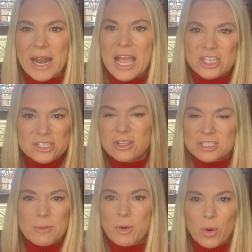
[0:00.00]
I just looked
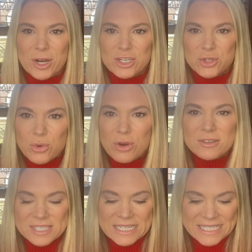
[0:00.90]
up, according to Google
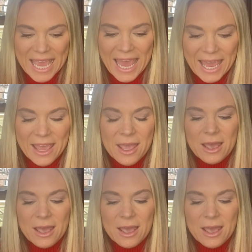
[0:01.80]
today,